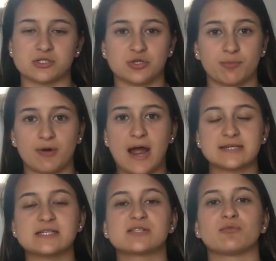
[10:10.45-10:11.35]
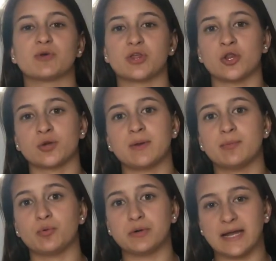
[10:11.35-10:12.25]
So practice with other
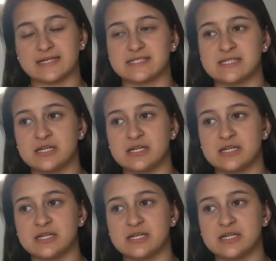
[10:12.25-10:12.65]
people next to